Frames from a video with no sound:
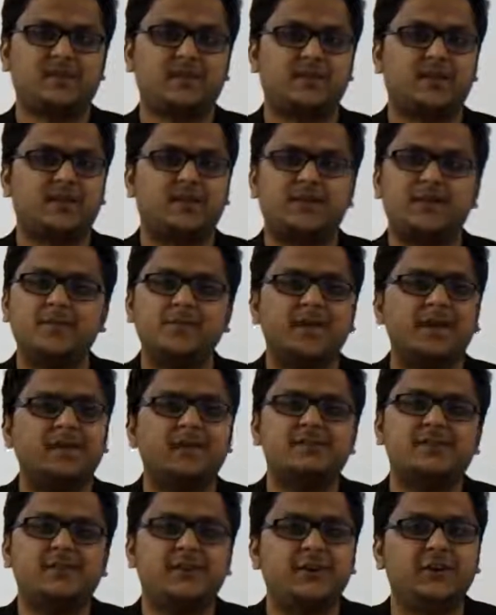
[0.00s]
Government
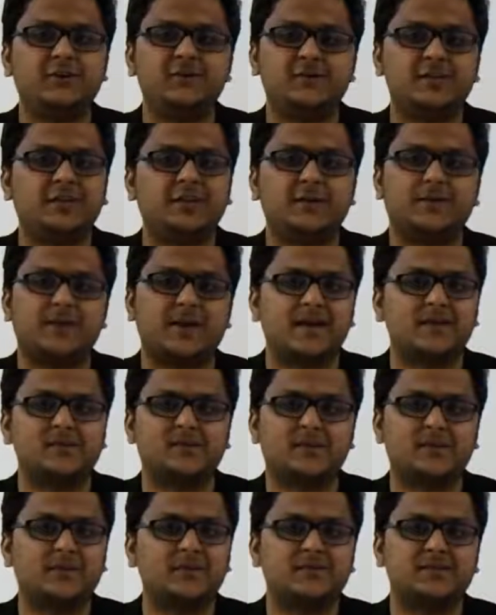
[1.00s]
is reducing the price
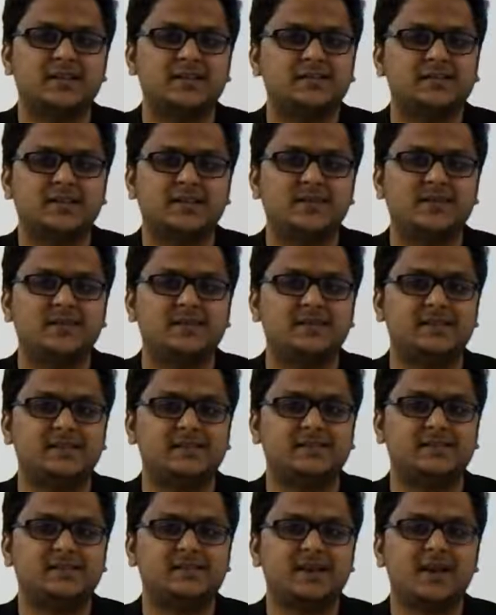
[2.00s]
of goods and
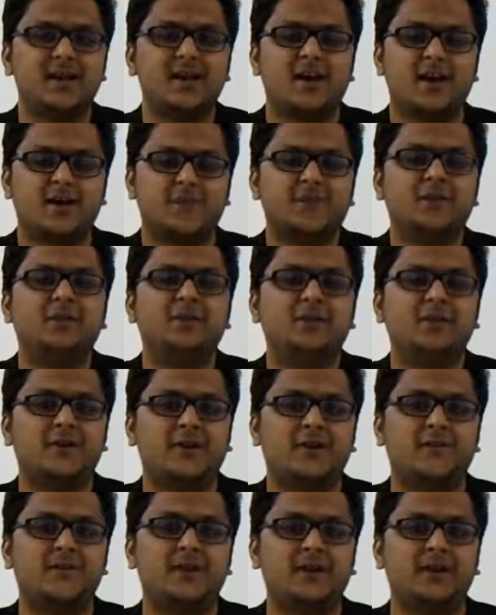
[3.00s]
services up to the
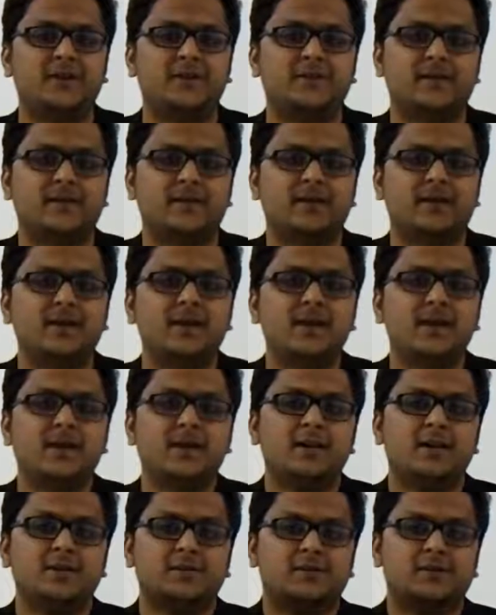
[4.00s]
normal level.
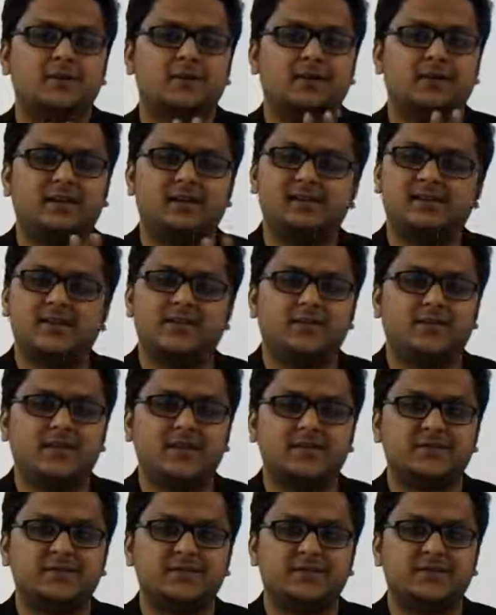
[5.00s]
So
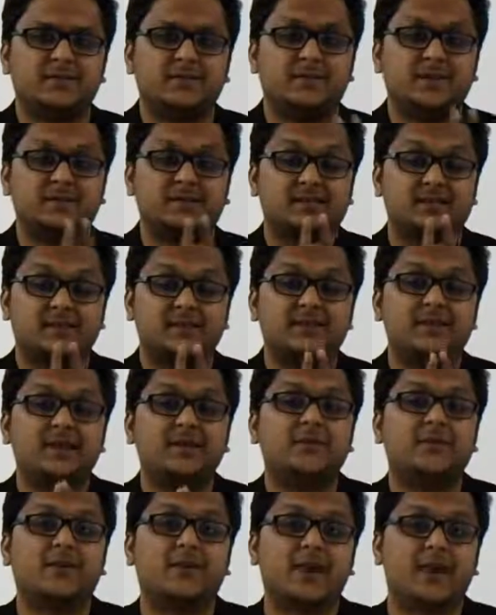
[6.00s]
disinflation. But
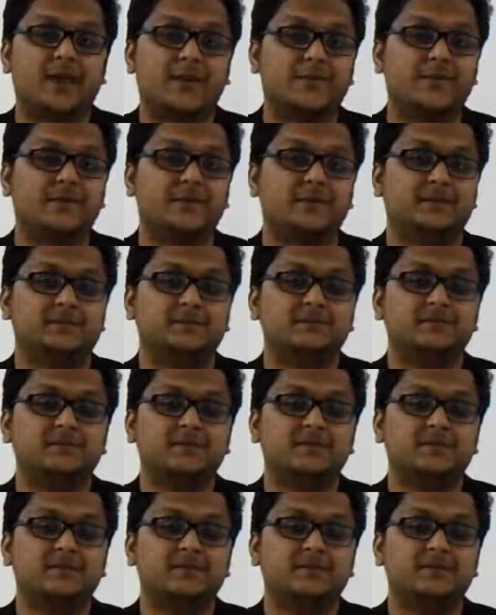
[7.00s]
sometimes what happens?